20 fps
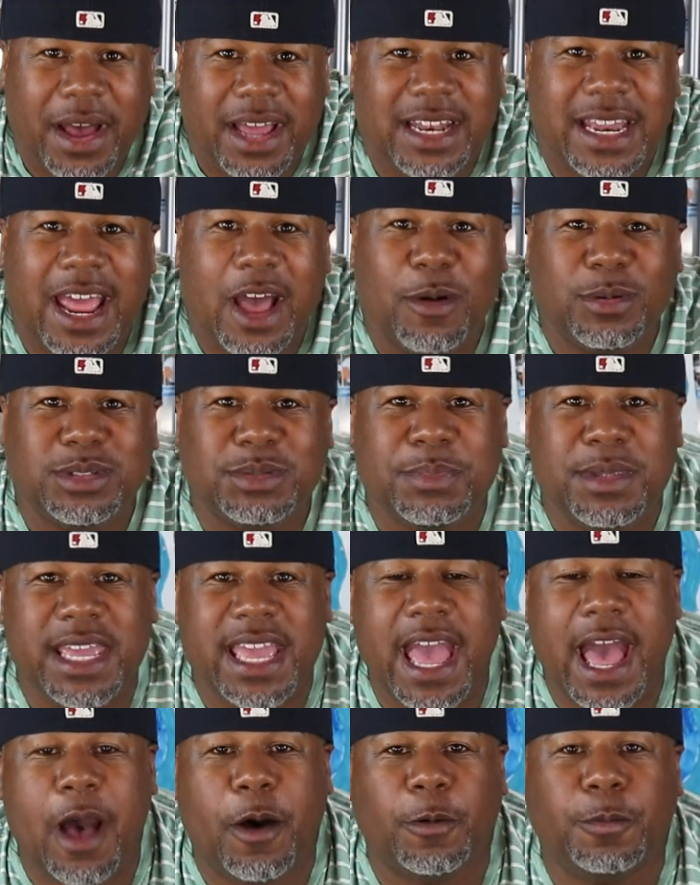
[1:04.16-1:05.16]
button, helps
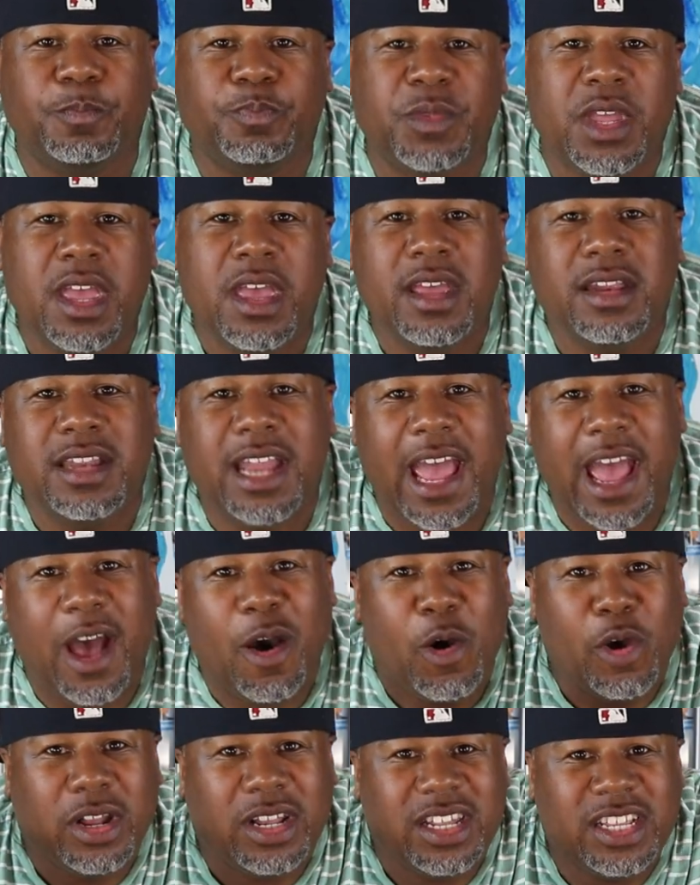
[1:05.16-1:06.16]
me out. Now,